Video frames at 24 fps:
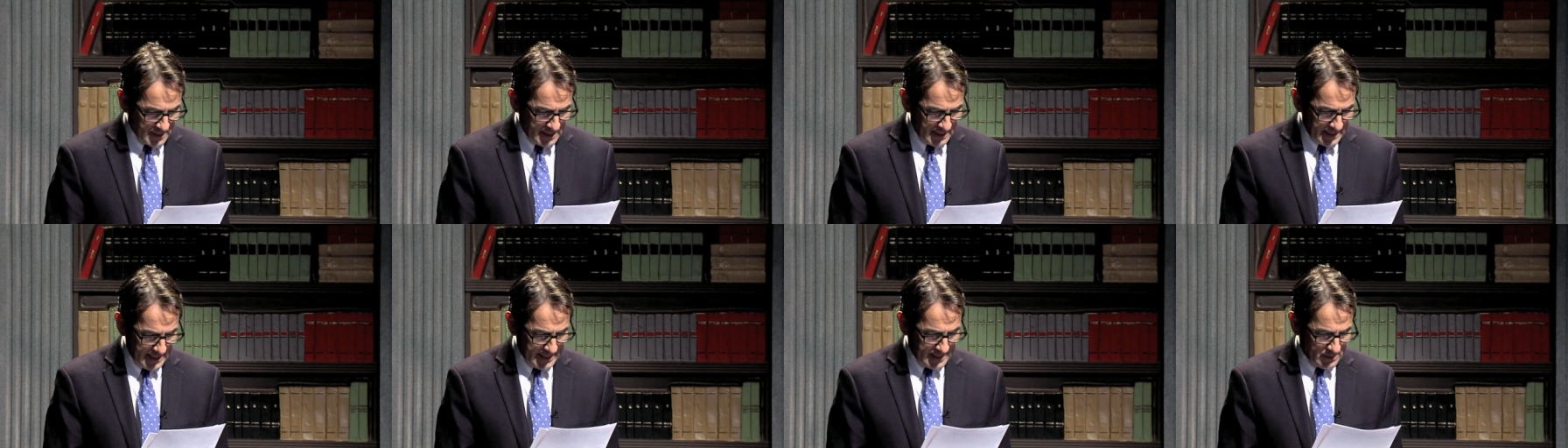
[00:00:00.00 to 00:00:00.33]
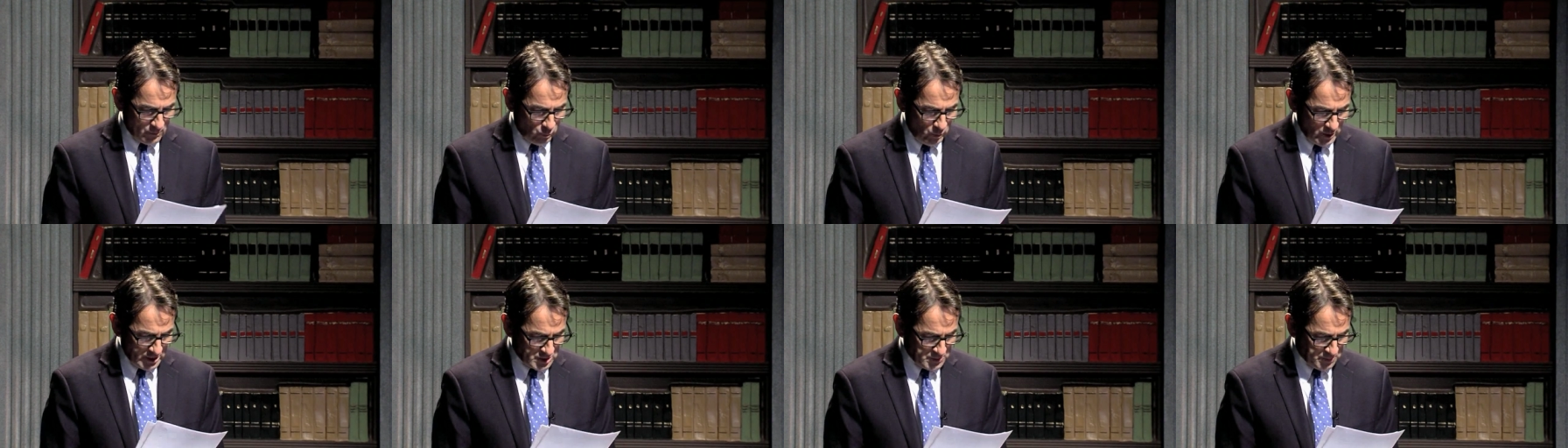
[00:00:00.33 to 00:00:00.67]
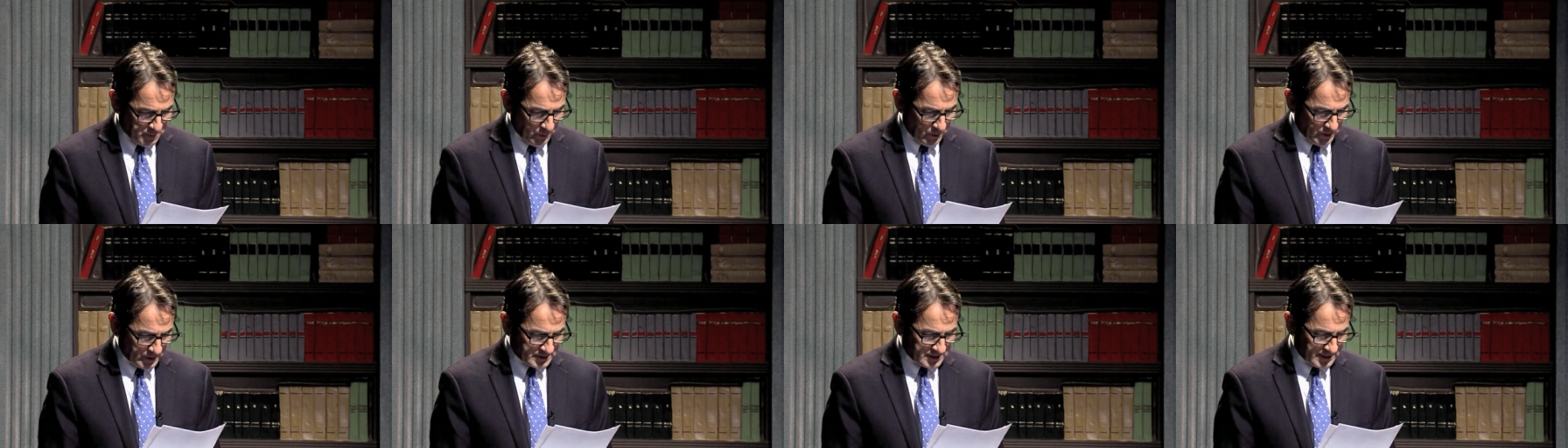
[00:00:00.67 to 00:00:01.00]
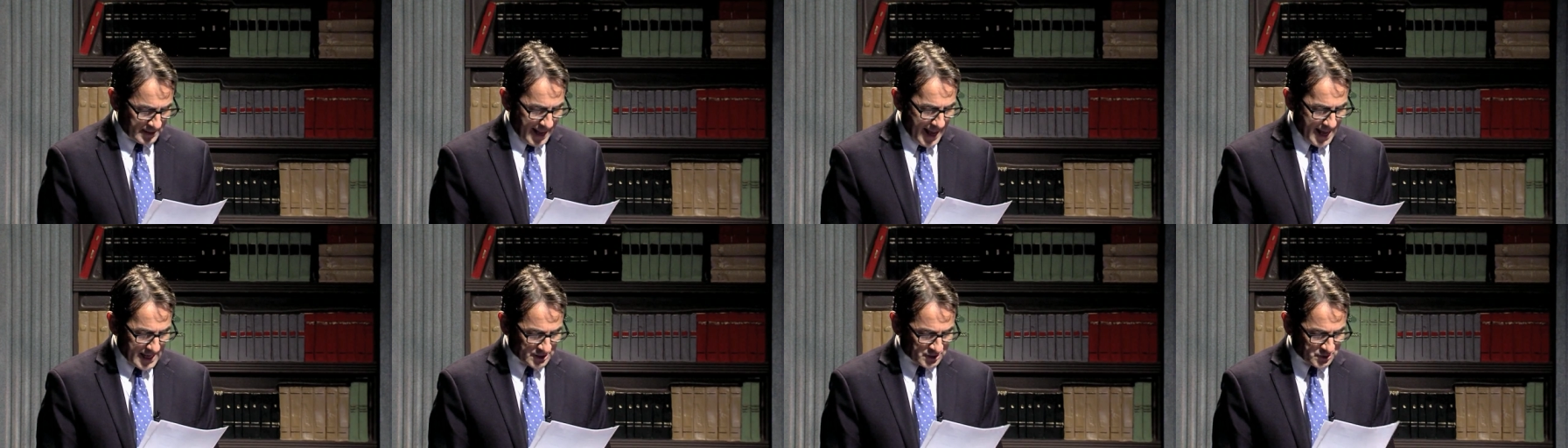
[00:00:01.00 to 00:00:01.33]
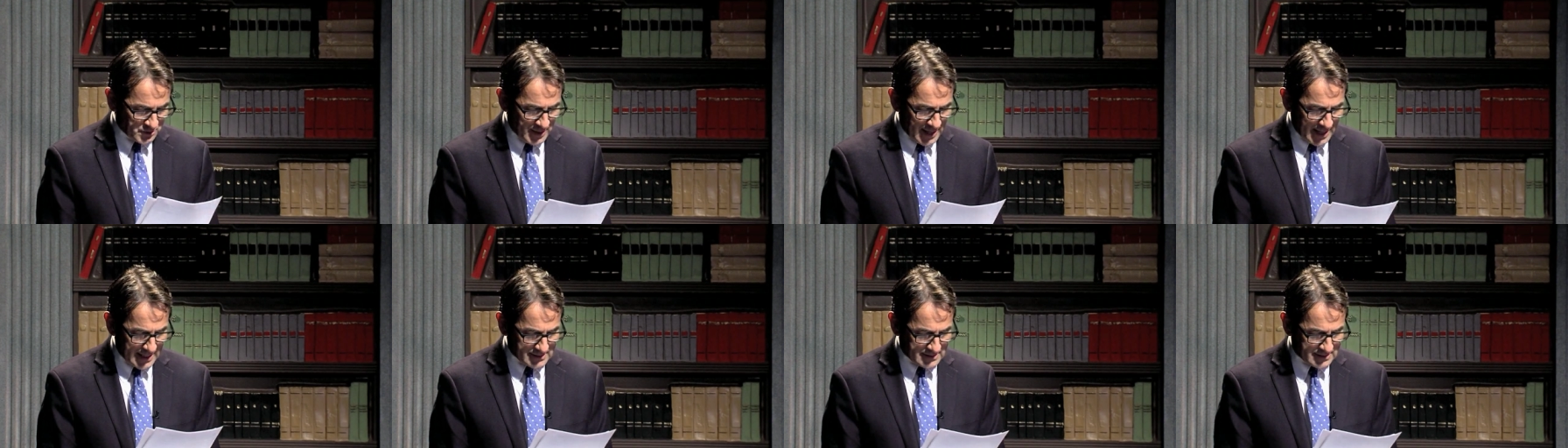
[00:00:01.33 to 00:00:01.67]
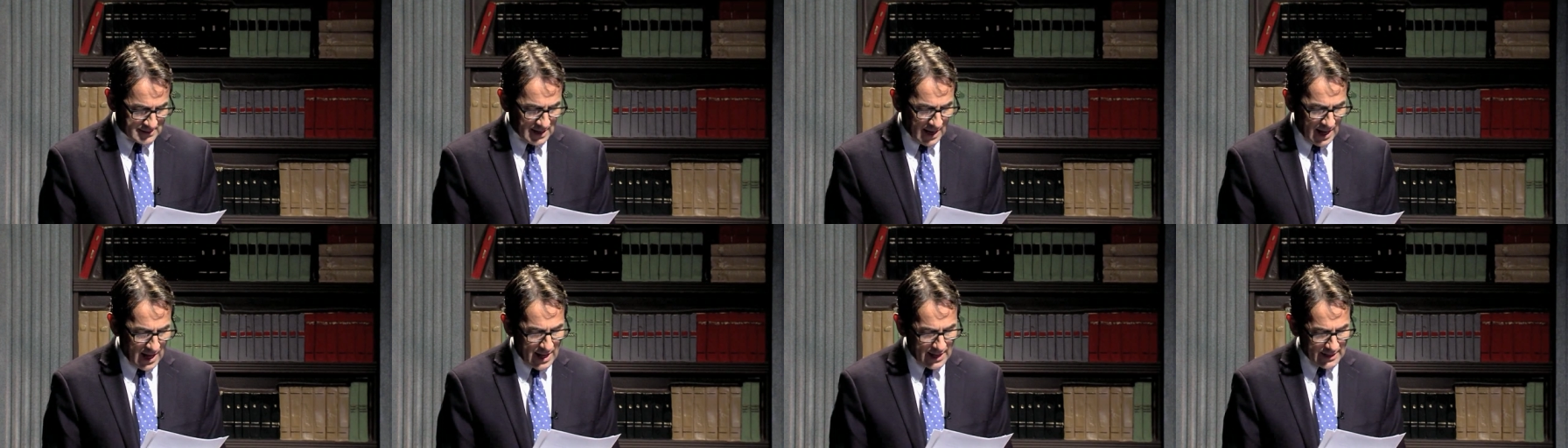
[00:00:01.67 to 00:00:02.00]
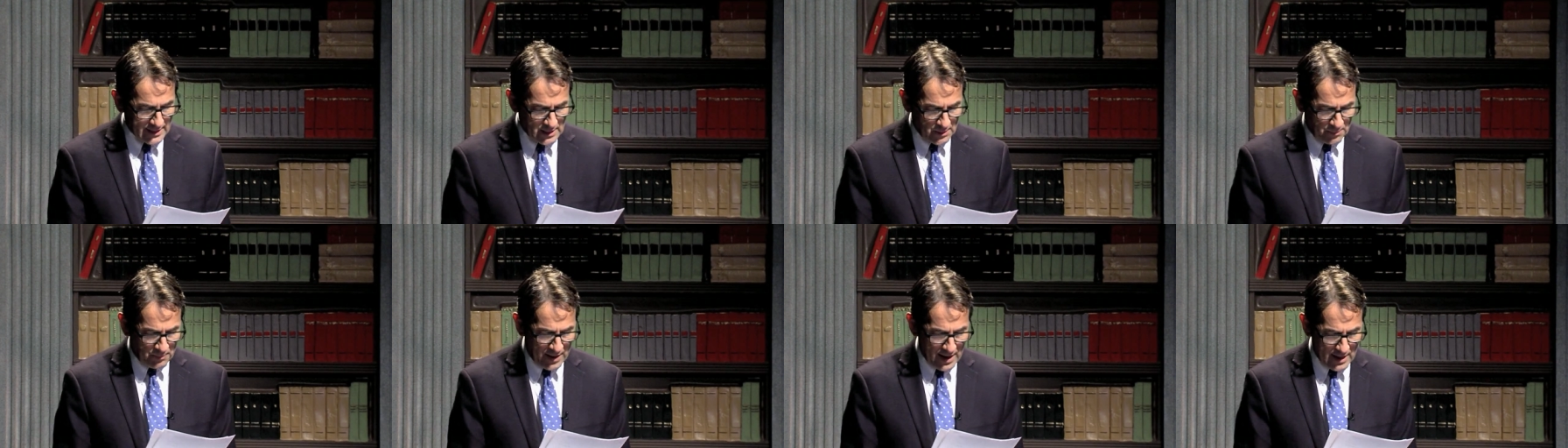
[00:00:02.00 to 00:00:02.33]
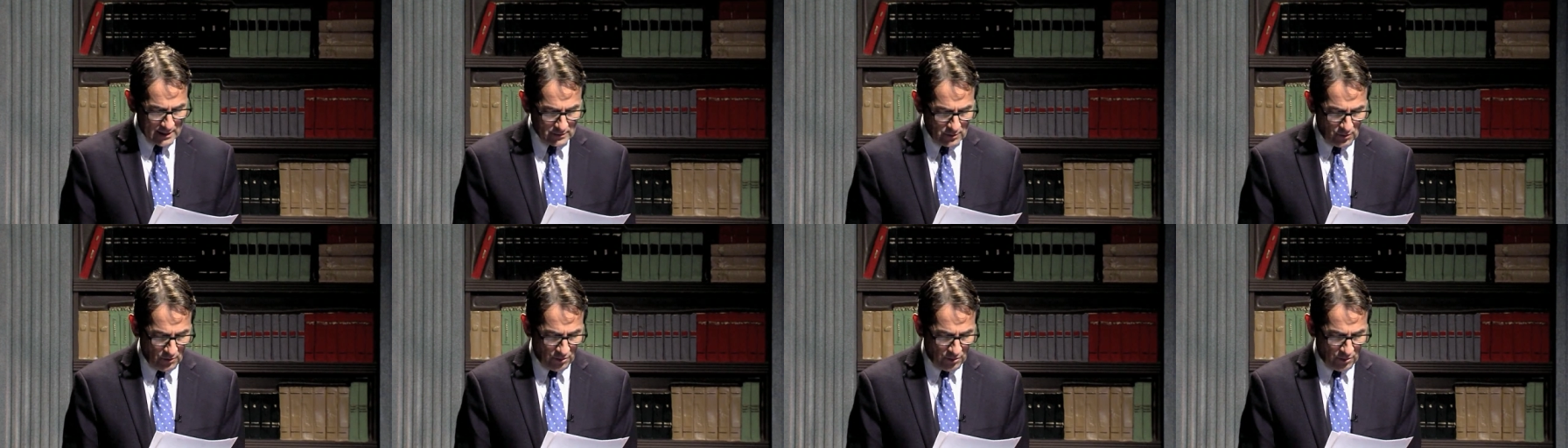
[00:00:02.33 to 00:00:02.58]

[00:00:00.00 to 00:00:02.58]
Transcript: In which book did astronauts die in Apollo